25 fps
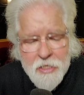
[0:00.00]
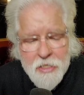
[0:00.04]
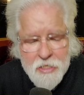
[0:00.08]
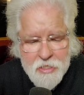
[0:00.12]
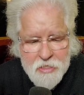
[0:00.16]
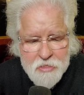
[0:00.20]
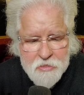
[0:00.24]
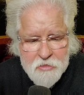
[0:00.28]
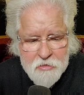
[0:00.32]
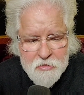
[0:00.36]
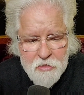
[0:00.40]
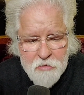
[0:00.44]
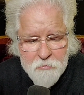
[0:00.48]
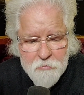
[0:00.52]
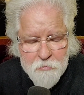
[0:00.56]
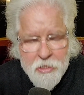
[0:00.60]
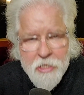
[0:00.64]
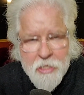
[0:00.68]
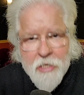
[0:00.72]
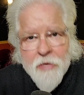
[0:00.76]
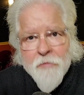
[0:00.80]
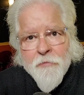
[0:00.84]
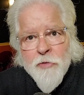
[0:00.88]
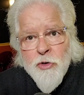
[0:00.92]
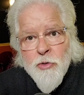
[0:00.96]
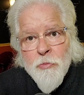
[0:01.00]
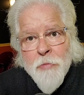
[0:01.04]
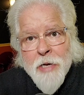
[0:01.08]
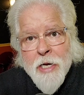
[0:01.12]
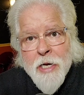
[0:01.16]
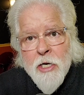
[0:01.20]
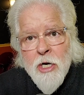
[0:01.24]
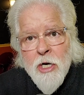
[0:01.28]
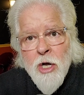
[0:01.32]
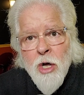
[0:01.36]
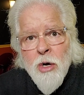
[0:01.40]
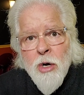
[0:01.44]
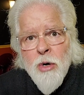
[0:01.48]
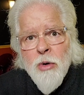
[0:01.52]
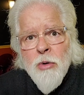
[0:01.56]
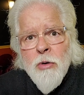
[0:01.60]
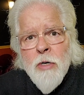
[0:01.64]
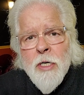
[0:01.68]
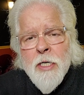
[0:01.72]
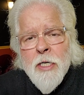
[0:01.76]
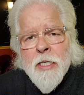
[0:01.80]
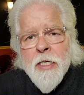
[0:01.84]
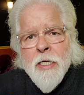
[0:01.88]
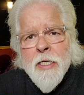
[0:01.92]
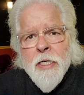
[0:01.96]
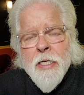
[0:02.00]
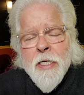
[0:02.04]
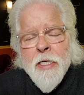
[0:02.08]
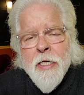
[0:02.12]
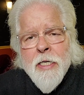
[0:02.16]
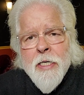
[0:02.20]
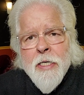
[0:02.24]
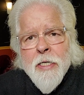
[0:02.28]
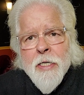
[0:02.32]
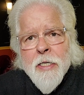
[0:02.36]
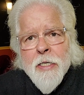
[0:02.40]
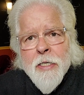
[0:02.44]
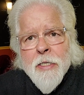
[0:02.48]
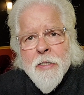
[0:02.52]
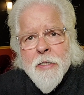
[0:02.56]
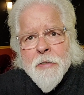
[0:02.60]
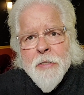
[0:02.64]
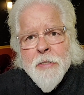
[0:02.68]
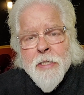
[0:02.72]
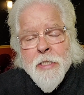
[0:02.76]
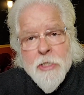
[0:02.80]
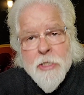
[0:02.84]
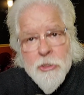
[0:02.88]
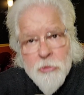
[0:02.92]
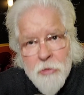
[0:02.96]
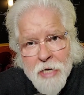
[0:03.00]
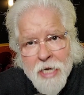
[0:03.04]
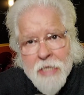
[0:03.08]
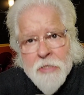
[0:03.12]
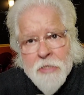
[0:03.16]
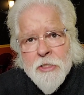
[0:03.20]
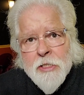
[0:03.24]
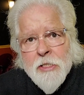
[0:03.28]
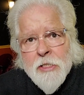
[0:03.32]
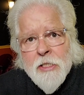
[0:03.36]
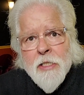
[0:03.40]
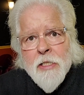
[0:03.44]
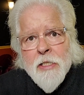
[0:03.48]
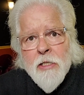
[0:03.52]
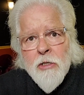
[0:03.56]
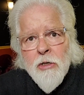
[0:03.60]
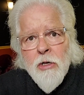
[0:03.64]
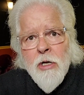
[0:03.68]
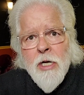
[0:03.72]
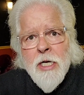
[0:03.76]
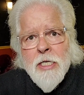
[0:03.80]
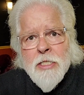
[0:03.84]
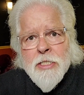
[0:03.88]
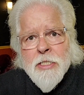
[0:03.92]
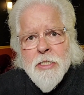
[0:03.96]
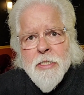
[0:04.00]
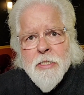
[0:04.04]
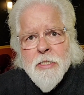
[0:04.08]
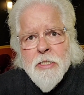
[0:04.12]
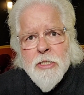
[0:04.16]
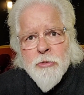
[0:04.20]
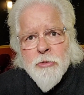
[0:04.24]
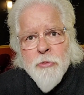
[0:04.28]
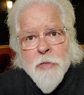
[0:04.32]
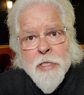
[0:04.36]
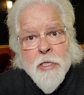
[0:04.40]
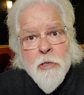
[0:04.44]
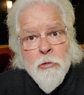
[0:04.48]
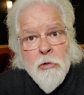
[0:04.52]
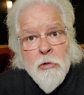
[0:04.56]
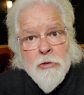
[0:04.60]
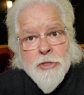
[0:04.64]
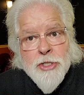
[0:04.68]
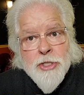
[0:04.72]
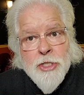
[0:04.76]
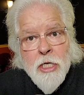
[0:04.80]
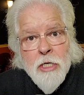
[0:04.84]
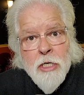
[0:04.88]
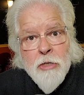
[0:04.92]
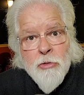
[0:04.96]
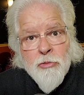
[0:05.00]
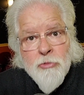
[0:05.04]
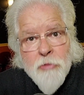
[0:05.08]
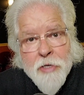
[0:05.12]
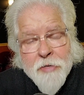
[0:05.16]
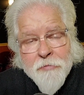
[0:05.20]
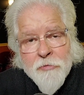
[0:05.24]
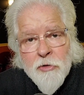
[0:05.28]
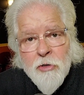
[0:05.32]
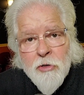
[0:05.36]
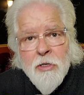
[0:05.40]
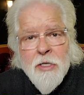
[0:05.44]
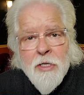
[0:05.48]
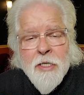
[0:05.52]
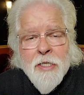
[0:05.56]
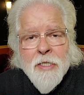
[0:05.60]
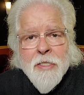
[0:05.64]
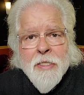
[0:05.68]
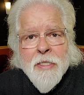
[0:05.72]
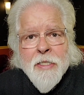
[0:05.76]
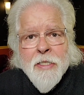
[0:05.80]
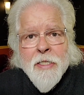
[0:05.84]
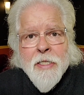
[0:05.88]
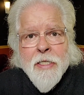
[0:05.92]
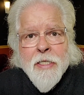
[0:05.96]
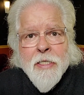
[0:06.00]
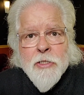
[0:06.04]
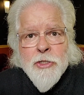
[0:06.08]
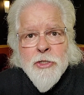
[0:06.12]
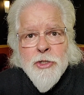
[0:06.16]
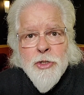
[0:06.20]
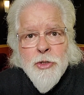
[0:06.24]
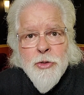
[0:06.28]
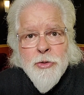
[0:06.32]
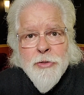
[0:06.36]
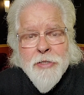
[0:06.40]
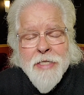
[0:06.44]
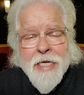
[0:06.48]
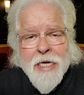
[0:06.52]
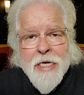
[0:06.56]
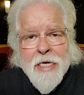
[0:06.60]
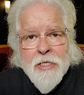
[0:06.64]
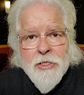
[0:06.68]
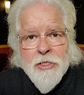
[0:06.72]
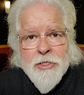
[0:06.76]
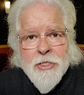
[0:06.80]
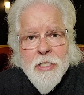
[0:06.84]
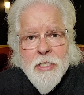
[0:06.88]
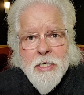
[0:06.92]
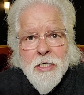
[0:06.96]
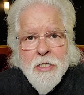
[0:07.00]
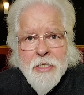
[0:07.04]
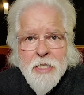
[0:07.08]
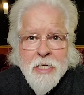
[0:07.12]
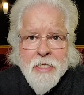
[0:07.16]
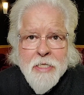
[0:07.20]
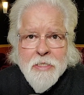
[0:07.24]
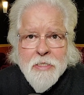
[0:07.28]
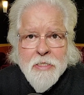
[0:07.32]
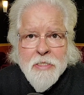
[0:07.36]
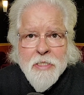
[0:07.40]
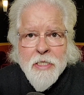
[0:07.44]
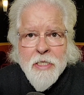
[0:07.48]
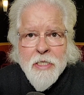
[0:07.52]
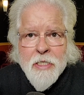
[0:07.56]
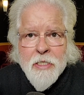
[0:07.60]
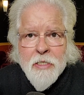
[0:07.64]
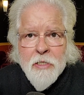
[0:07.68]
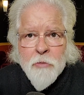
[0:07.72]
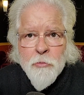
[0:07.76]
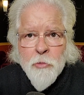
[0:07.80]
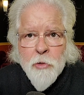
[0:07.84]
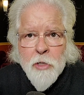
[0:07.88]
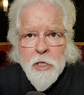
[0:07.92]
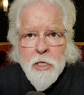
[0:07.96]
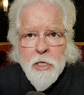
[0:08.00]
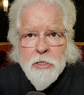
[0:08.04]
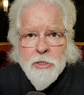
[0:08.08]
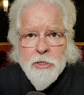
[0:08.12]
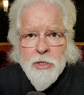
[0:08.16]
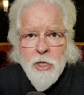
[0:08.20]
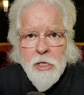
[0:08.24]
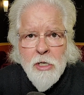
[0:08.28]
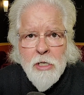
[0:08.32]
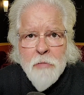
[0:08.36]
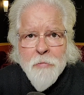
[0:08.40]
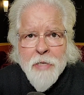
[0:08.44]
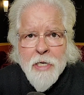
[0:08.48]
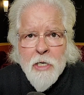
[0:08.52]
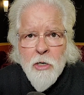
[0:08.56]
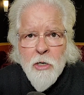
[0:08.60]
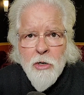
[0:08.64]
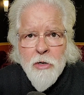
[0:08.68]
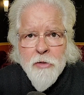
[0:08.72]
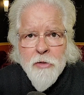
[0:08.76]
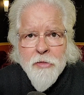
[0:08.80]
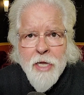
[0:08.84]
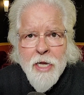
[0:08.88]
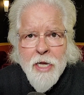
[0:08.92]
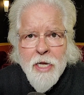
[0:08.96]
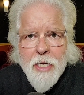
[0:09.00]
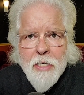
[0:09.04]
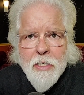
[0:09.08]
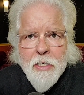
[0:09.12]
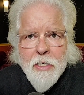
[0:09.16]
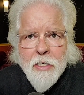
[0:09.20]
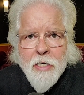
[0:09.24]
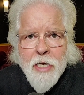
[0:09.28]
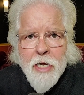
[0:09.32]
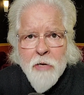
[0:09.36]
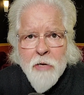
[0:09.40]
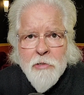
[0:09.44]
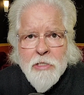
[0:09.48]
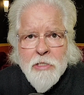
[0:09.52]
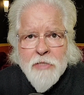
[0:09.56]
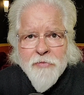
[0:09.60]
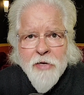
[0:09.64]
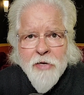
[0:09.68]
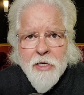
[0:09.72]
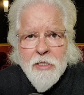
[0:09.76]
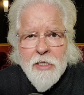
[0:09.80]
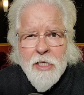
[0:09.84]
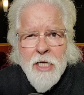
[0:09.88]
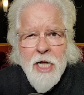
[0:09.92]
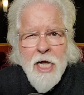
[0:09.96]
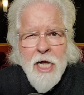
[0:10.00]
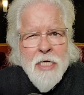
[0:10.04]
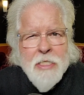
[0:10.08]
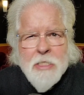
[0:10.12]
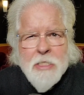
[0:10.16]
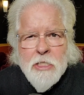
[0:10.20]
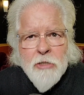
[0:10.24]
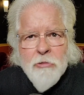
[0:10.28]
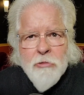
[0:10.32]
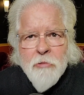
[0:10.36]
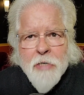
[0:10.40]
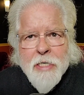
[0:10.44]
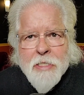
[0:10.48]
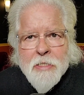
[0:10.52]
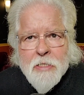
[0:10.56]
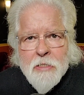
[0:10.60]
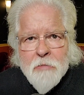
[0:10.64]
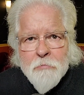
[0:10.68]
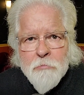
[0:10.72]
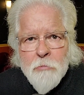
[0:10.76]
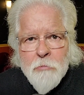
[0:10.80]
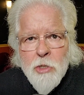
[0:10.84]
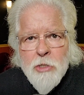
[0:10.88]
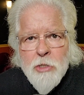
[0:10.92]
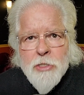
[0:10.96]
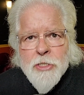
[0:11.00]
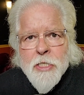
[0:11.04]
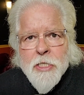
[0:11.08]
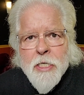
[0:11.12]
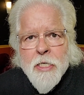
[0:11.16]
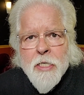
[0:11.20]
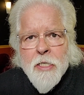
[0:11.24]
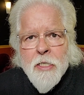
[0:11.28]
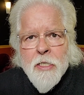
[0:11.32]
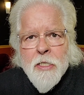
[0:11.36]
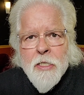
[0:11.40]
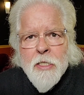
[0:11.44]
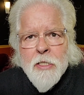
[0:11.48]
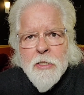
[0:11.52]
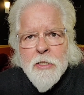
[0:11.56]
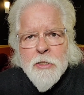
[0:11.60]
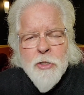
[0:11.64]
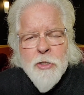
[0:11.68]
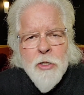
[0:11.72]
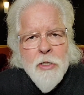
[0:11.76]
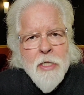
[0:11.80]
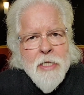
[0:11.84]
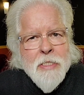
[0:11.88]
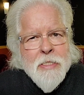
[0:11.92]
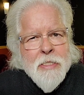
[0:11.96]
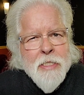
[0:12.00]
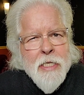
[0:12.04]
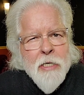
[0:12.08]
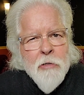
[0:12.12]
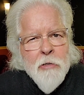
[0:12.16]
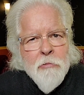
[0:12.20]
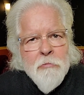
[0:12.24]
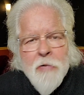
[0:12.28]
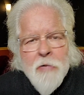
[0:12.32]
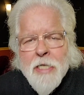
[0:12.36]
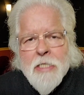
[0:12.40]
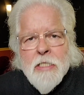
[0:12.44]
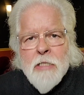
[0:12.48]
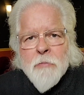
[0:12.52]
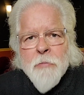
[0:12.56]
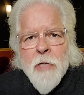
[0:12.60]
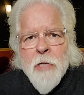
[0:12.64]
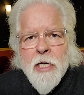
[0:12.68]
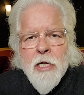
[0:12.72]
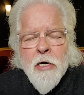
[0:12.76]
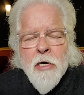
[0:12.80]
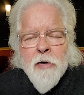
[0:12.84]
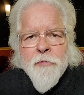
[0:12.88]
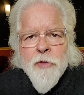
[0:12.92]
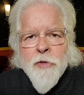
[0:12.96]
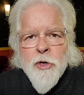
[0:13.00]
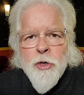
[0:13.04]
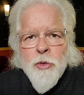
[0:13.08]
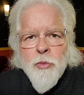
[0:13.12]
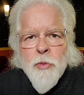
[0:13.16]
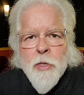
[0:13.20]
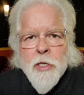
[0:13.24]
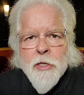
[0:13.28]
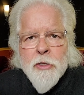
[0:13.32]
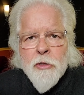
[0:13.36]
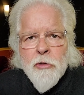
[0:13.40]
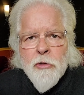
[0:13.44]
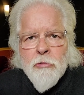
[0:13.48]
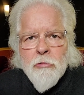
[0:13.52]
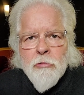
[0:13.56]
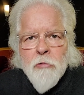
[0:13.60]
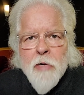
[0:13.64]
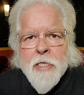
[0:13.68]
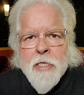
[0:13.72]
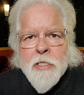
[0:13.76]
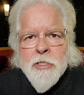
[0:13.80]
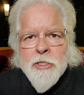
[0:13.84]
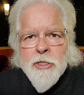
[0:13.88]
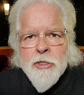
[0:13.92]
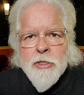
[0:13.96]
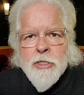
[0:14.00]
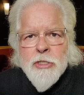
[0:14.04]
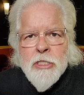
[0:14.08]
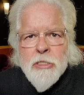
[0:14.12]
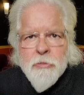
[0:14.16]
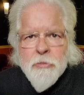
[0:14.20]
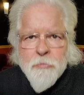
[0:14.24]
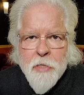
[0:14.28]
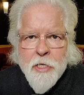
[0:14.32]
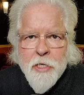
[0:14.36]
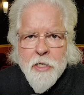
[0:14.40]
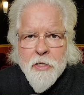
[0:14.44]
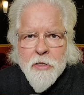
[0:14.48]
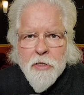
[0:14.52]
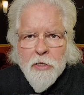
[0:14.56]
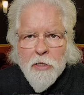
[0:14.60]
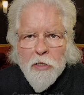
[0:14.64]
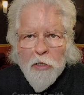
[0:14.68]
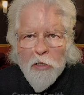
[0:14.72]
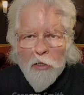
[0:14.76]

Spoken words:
As many of you may know, he tragically lost his 3-year-old son, River, in 2019. And we're going to talk about all that and how he's found God's grace and mercy. So let's get right to my interview with Granger Smith.